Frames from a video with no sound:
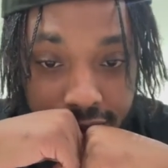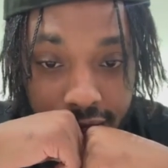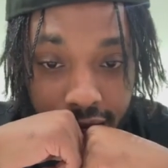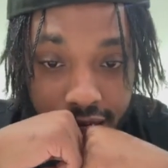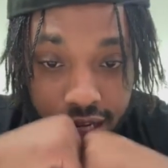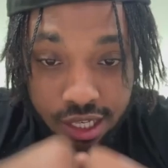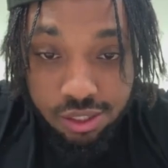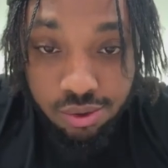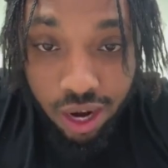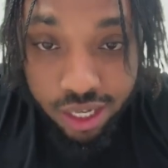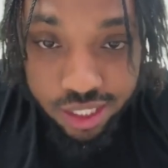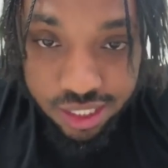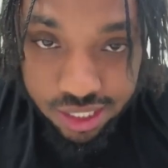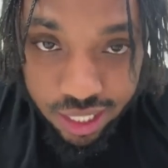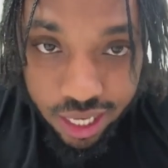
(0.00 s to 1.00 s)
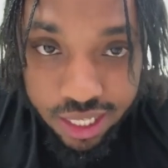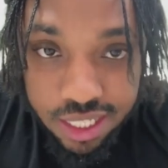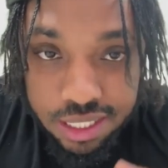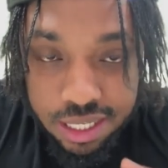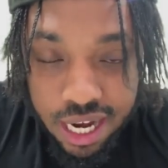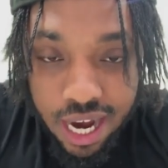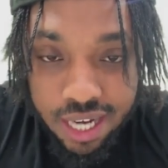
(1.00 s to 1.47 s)
I need to understand
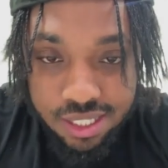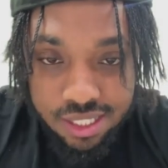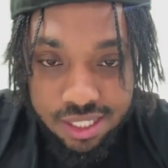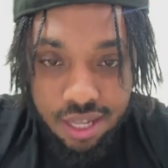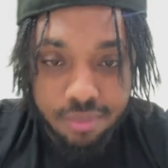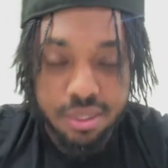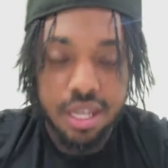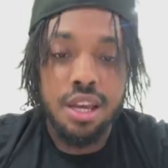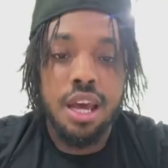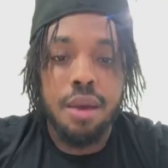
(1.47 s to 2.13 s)
this concept.